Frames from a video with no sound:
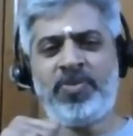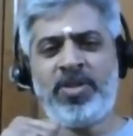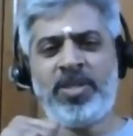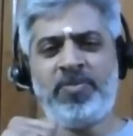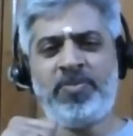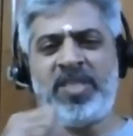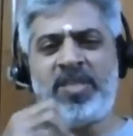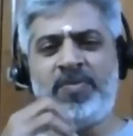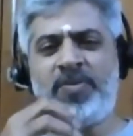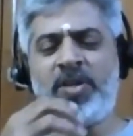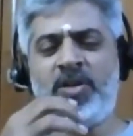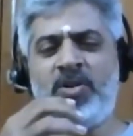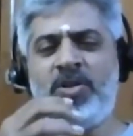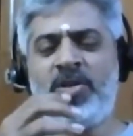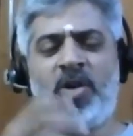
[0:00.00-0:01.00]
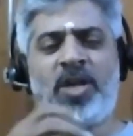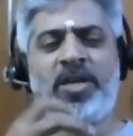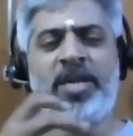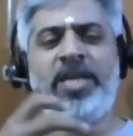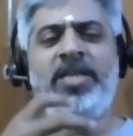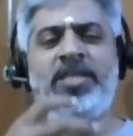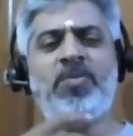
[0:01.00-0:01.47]
specific, you know,
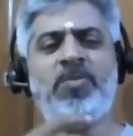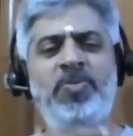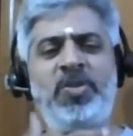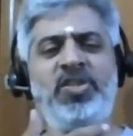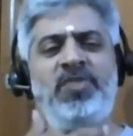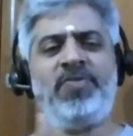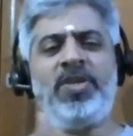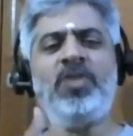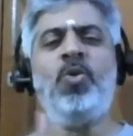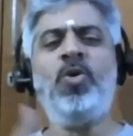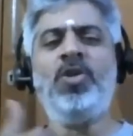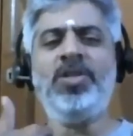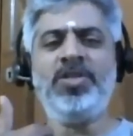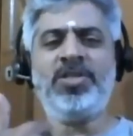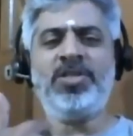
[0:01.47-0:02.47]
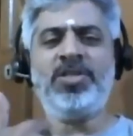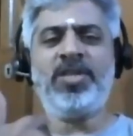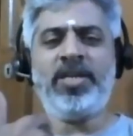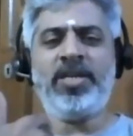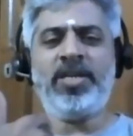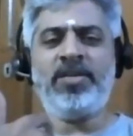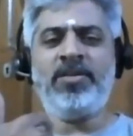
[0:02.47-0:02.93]
attain some specific goal
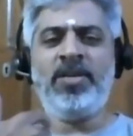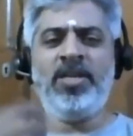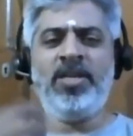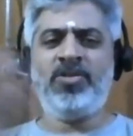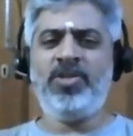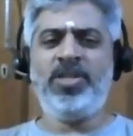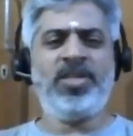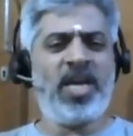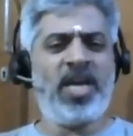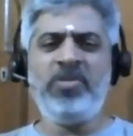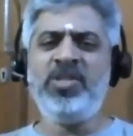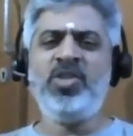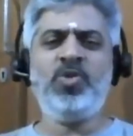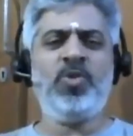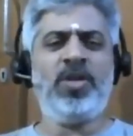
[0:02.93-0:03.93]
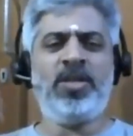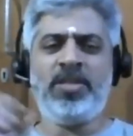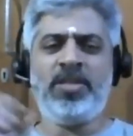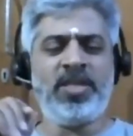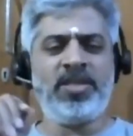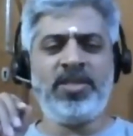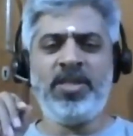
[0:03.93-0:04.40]
inside. So it's habitual.
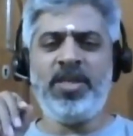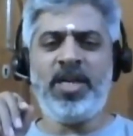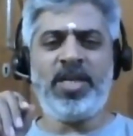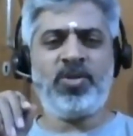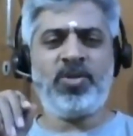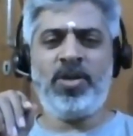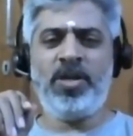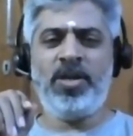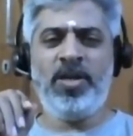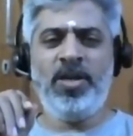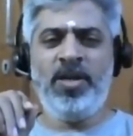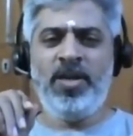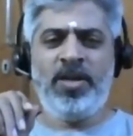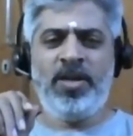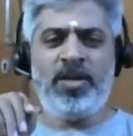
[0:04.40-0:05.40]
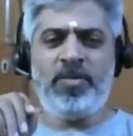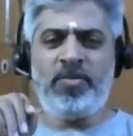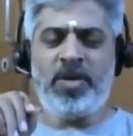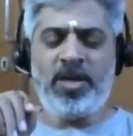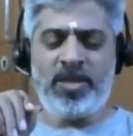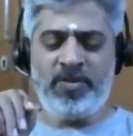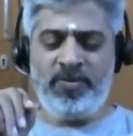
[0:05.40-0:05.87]
That's the natural
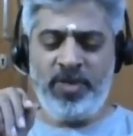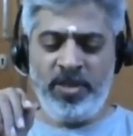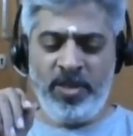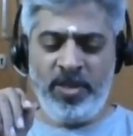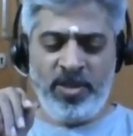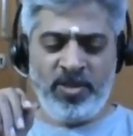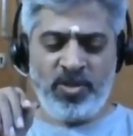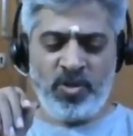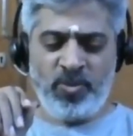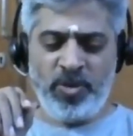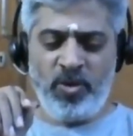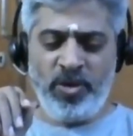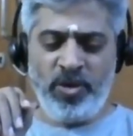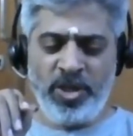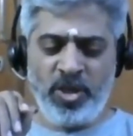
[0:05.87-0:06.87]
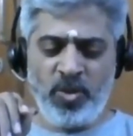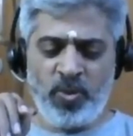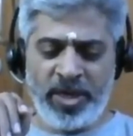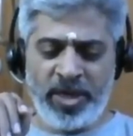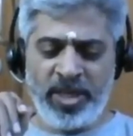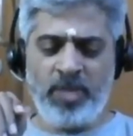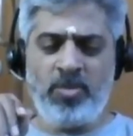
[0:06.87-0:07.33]
part of it. So we don't need to
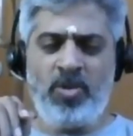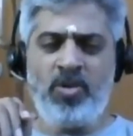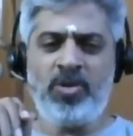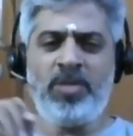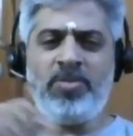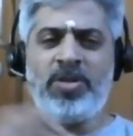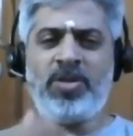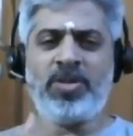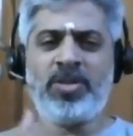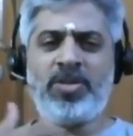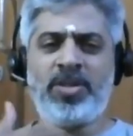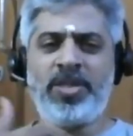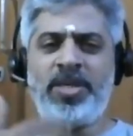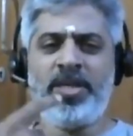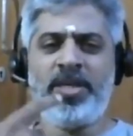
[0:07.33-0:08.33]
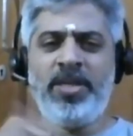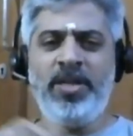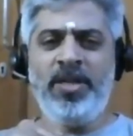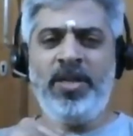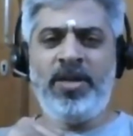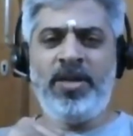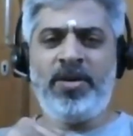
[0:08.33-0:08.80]
worry about it because here
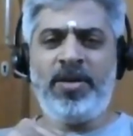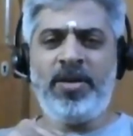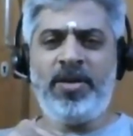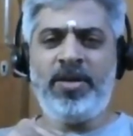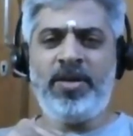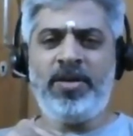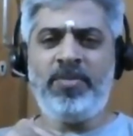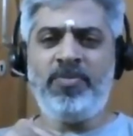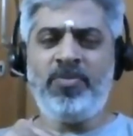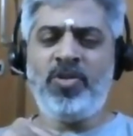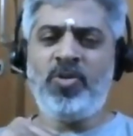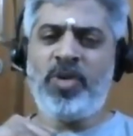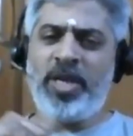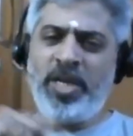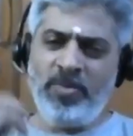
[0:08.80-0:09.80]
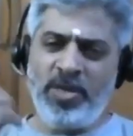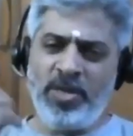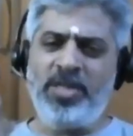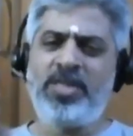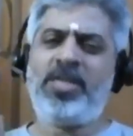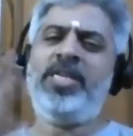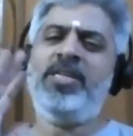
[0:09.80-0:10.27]
you can even
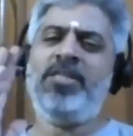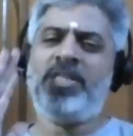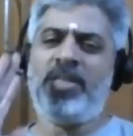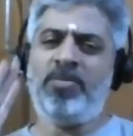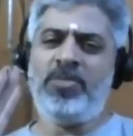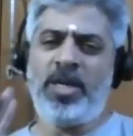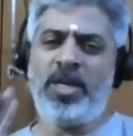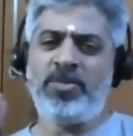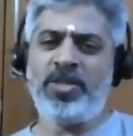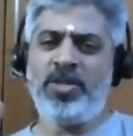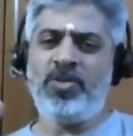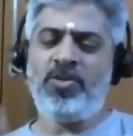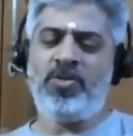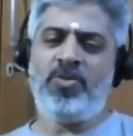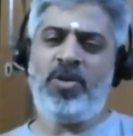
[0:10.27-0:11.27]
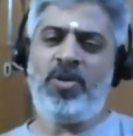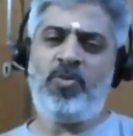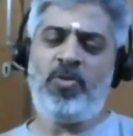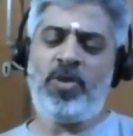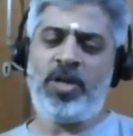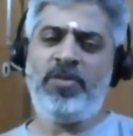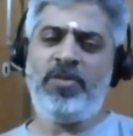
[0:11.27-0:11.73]
try sometimes, you know,
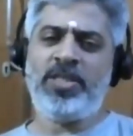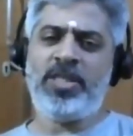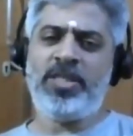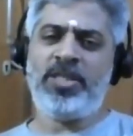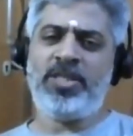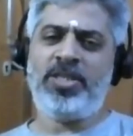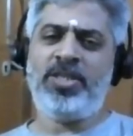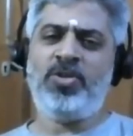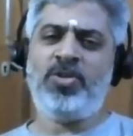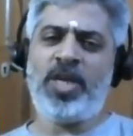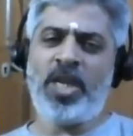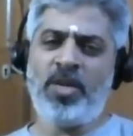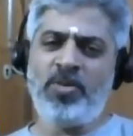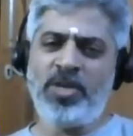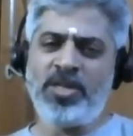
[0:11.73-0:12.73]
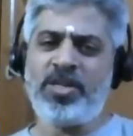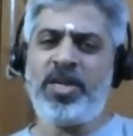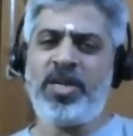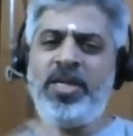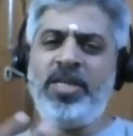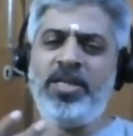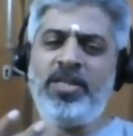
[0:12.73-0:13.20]
what I will suggest is you can even
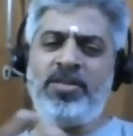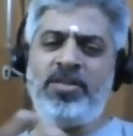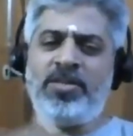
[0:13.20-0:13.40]
try